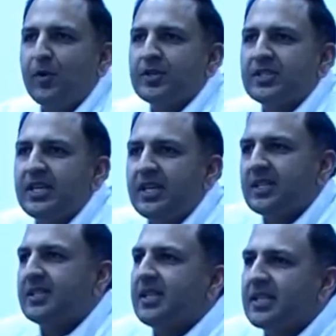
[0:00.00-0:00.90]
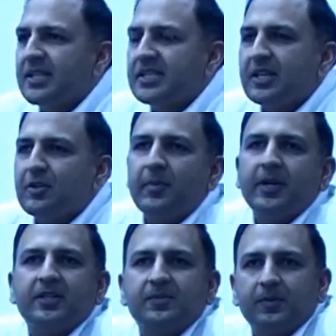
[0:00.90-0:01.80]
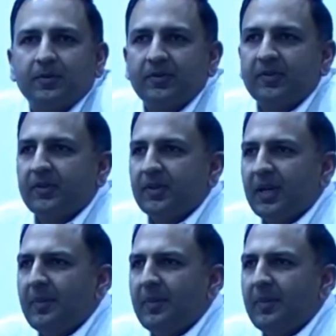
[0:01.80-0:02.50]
more serious, in a sense, economic disputes.